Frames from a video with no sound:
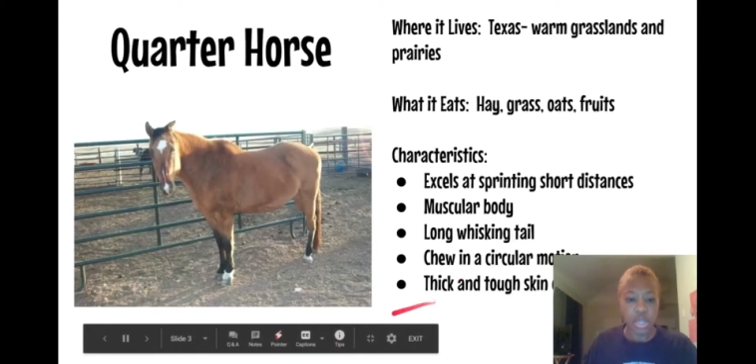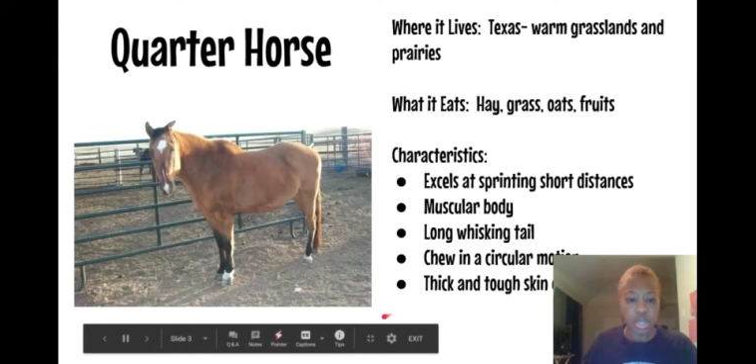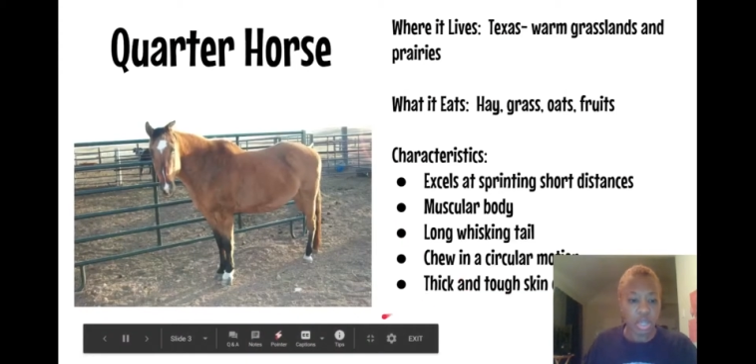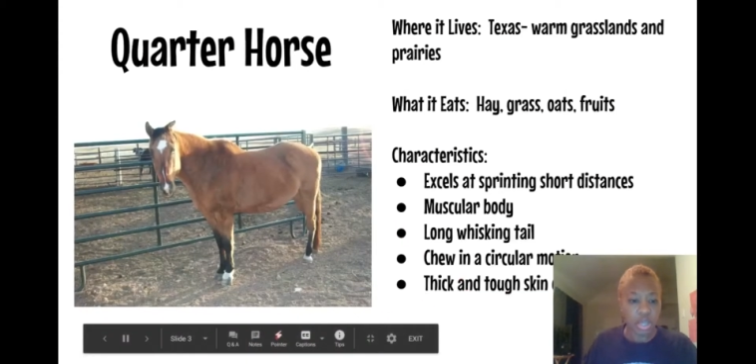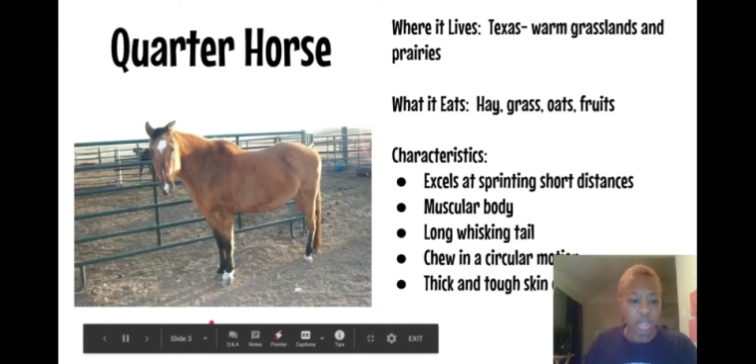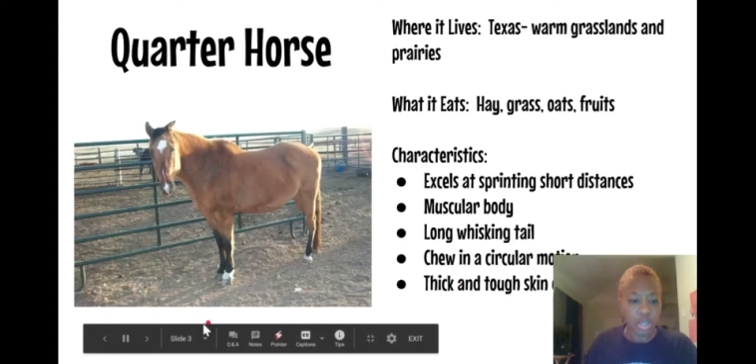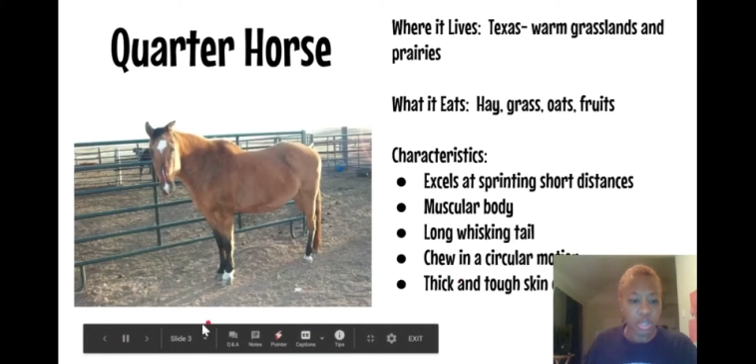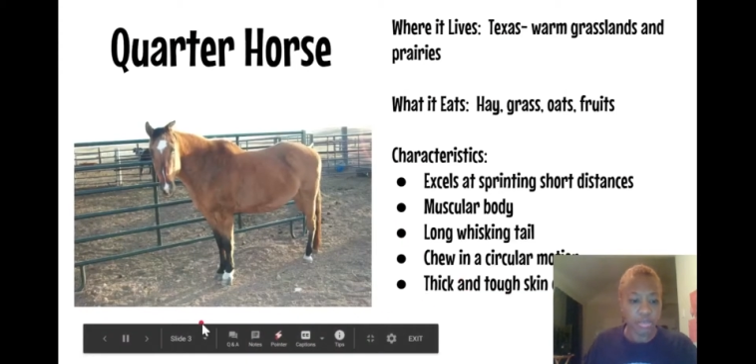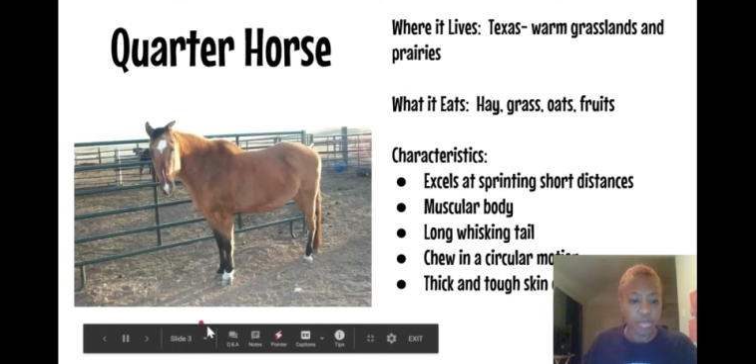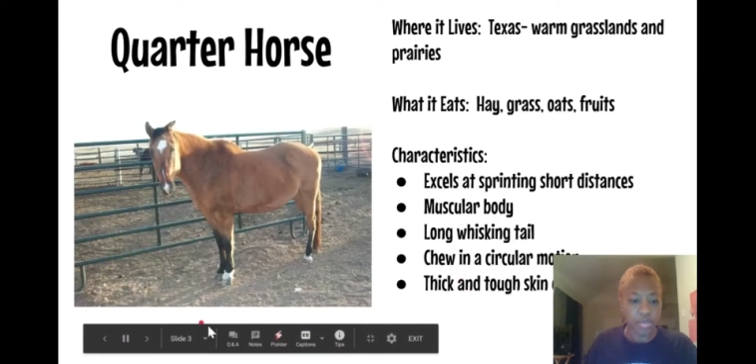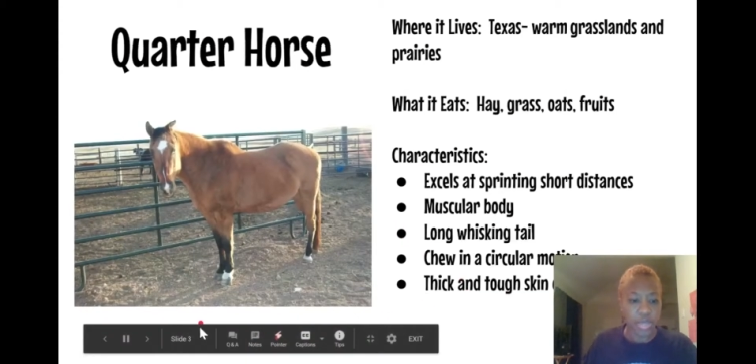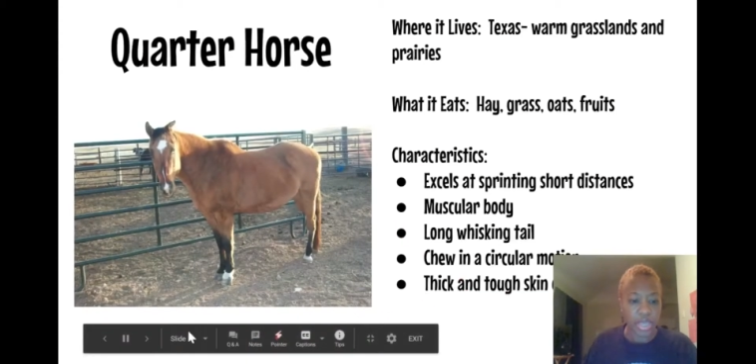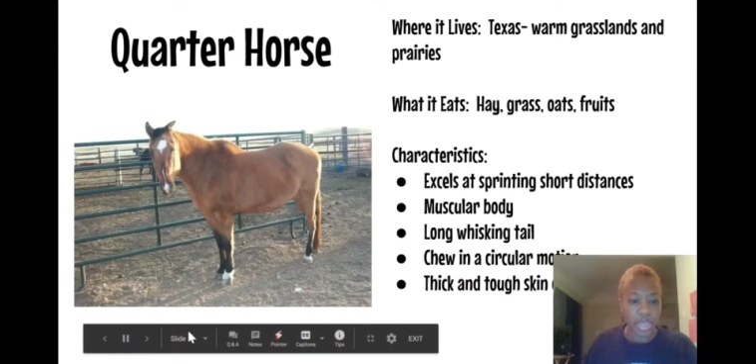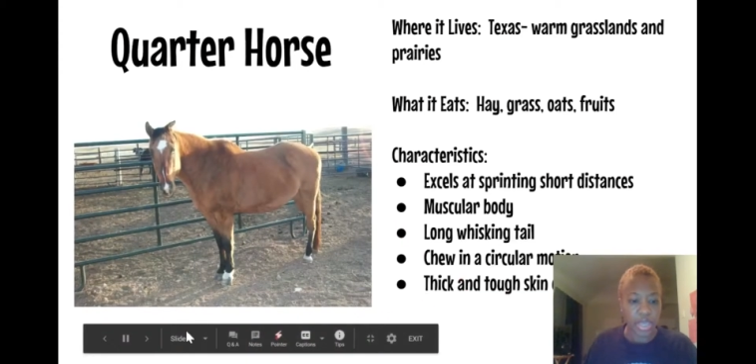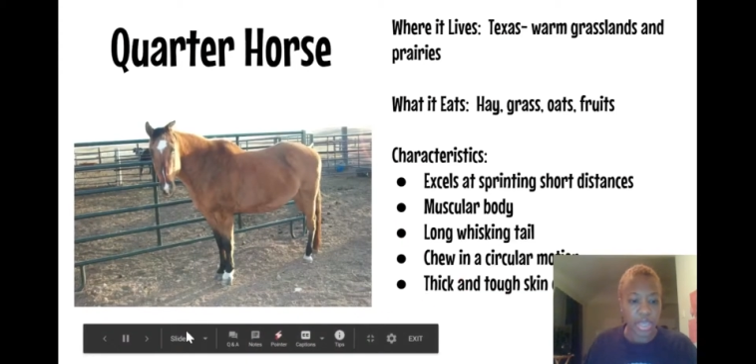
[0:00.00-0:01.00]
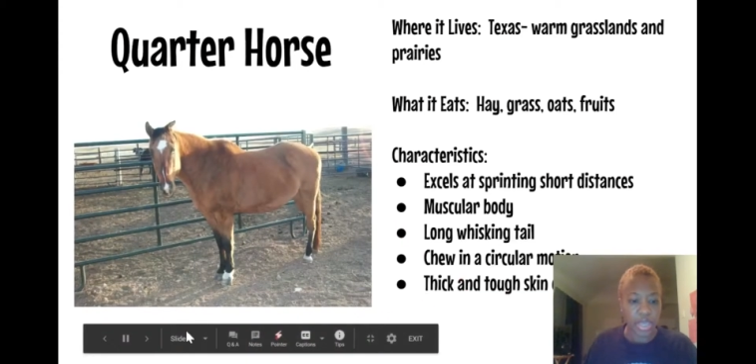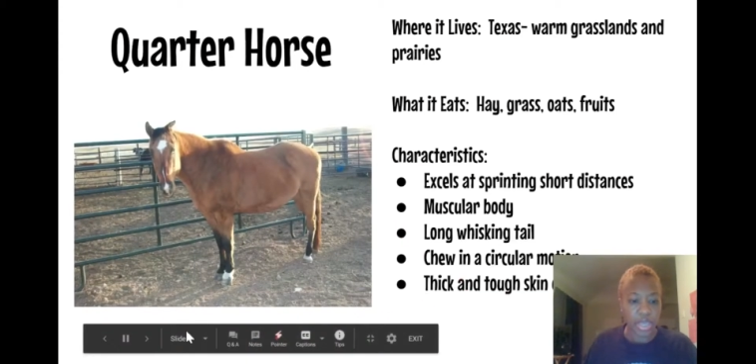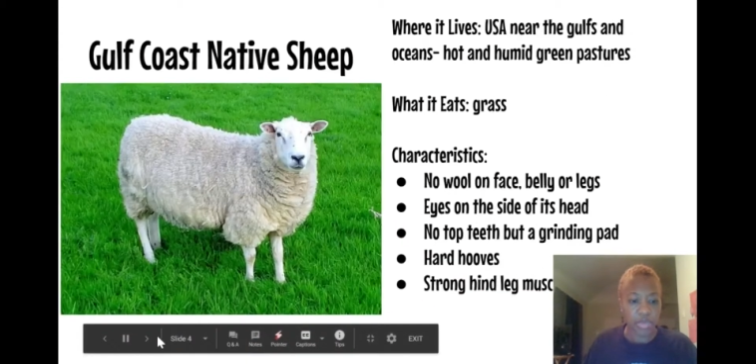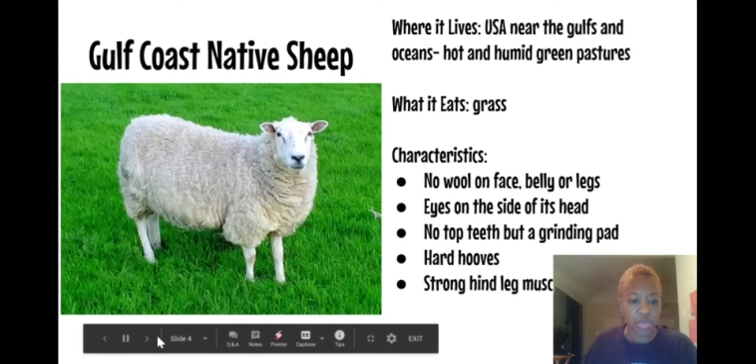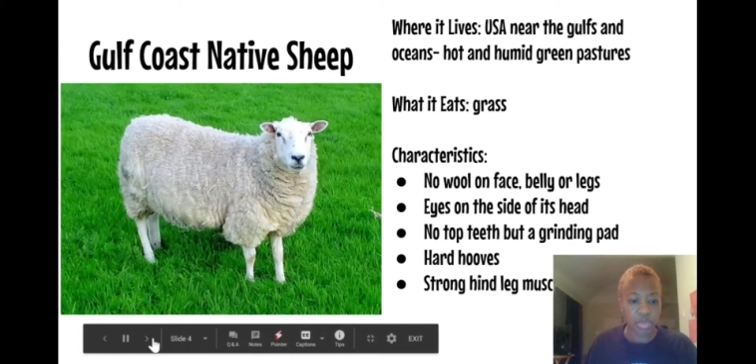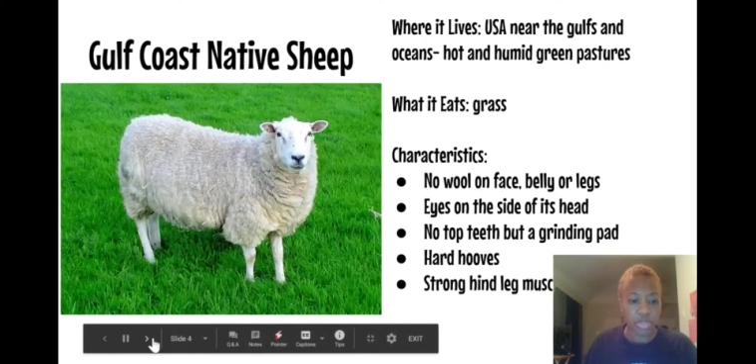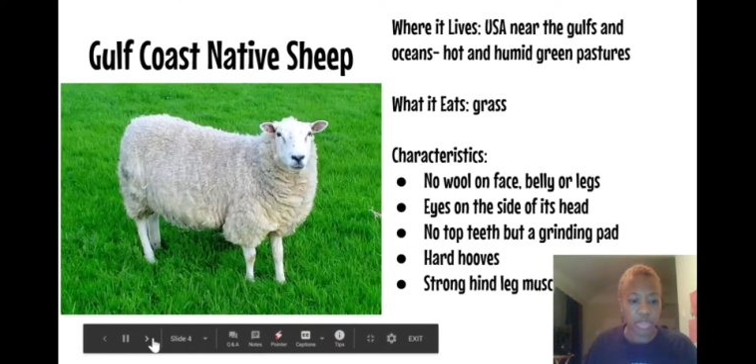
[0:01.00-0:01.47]

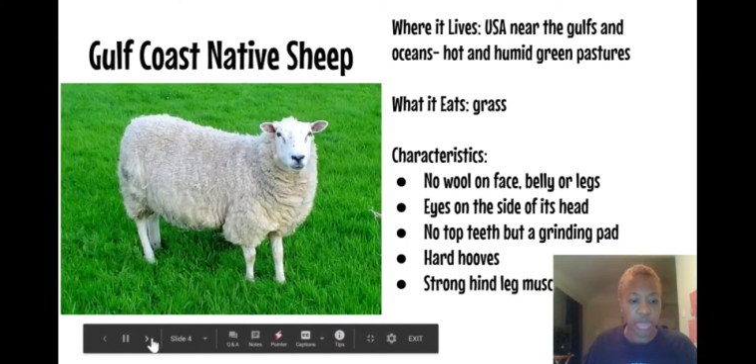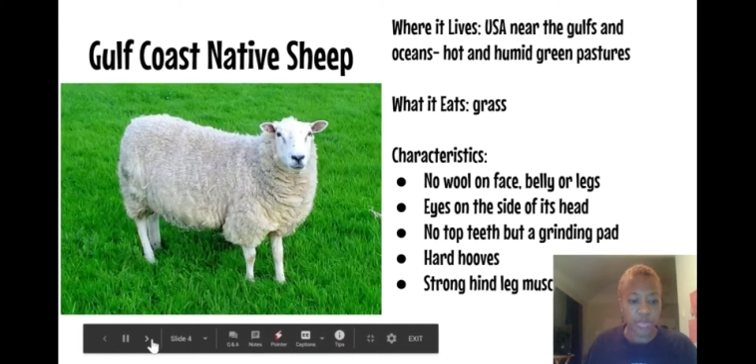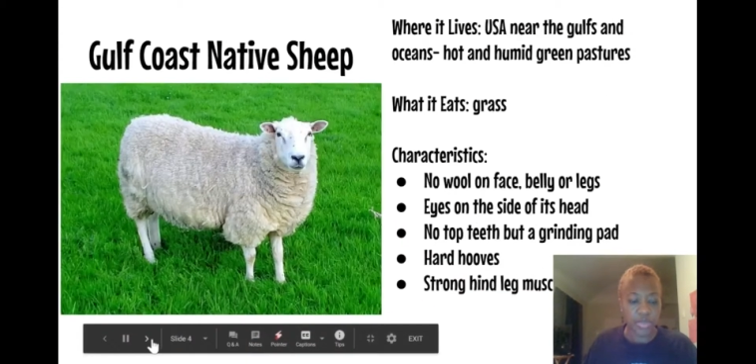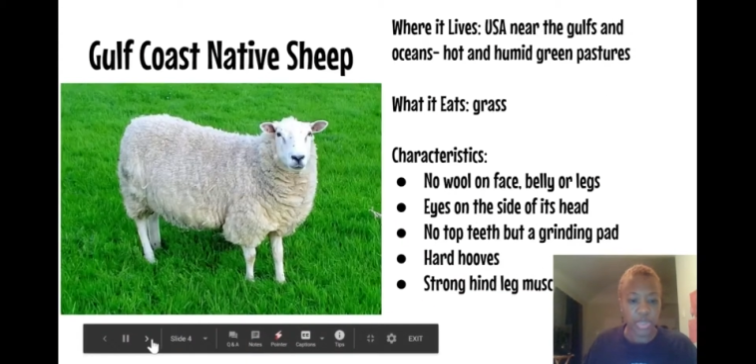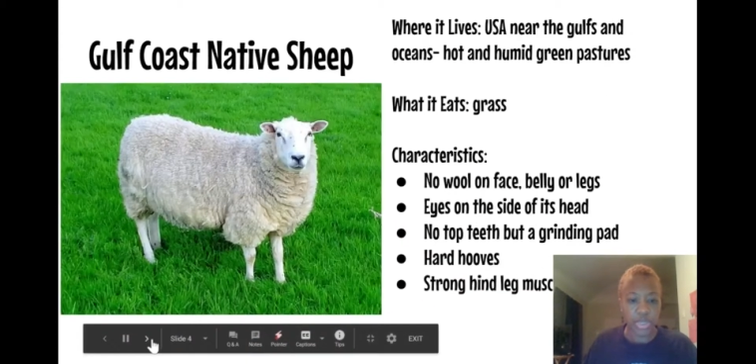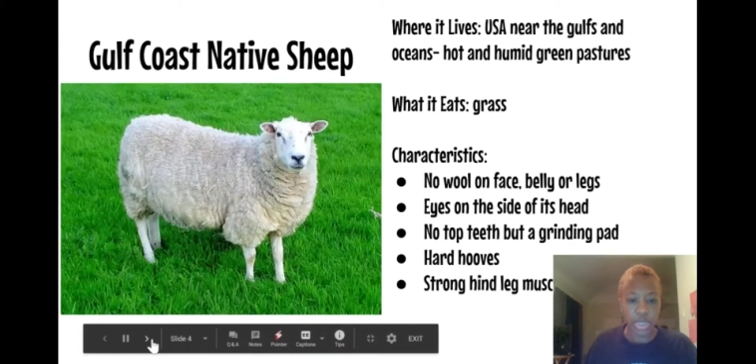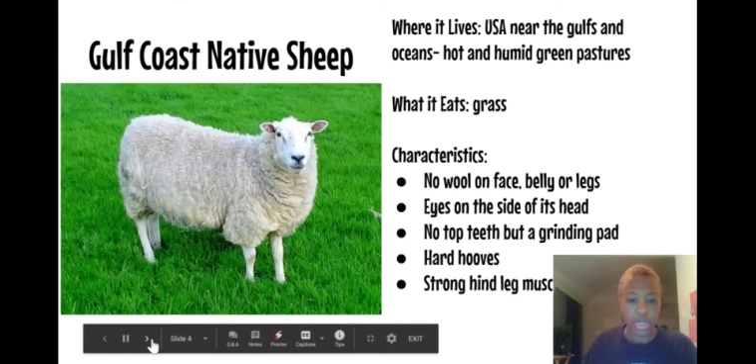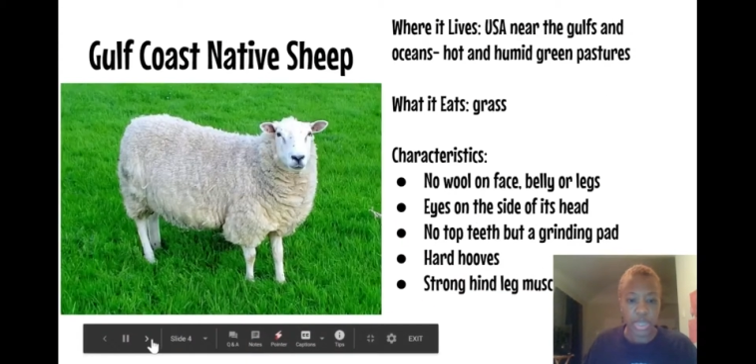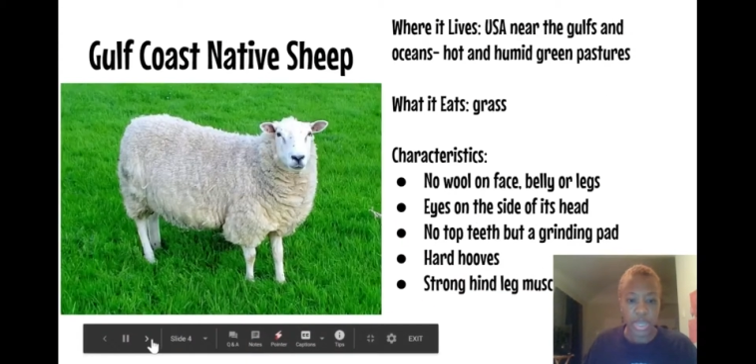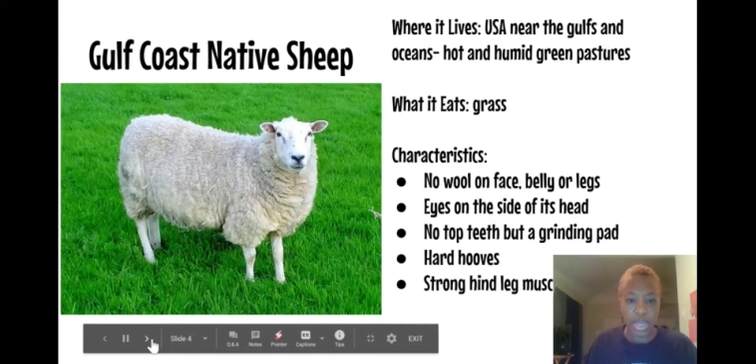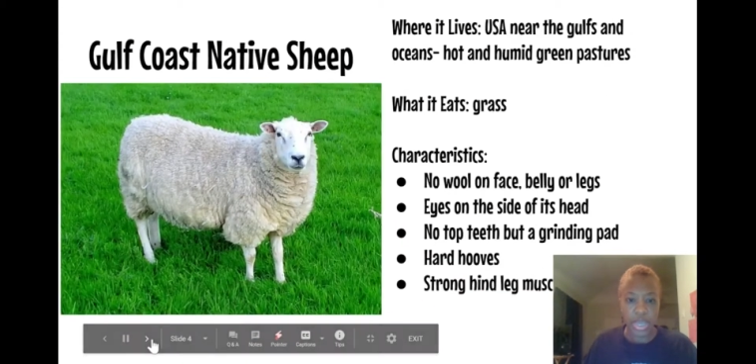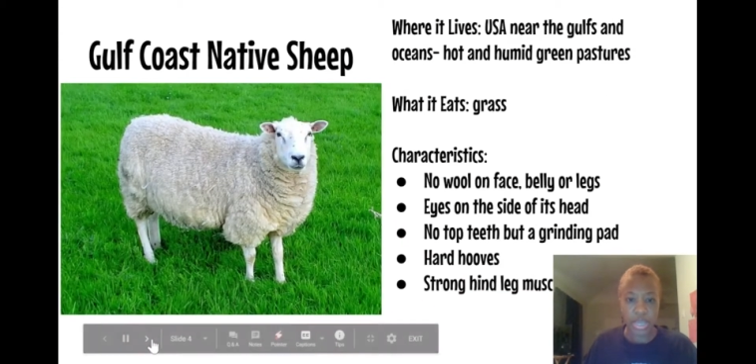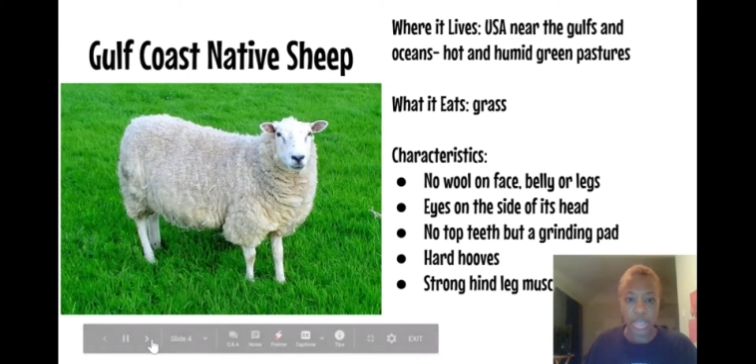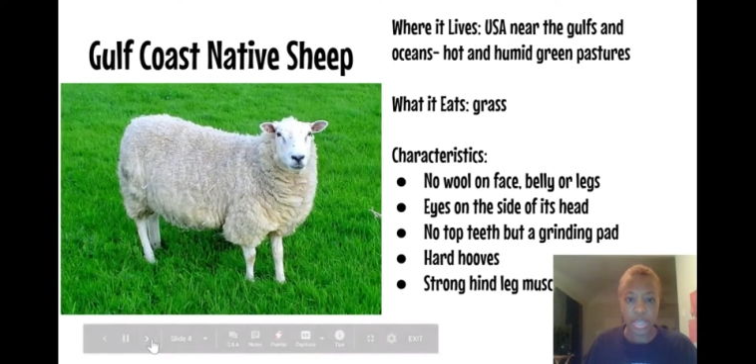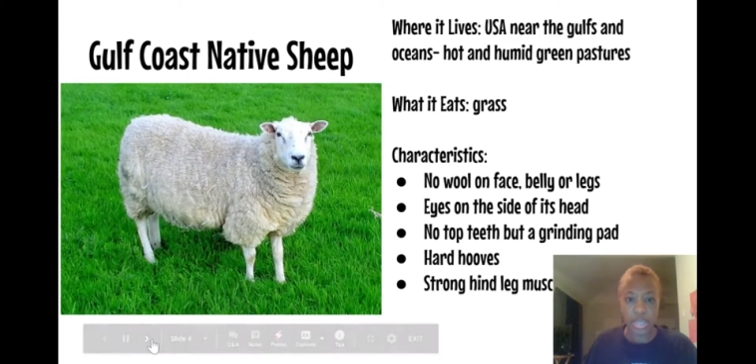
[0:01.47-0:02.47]
animals that we're looking at,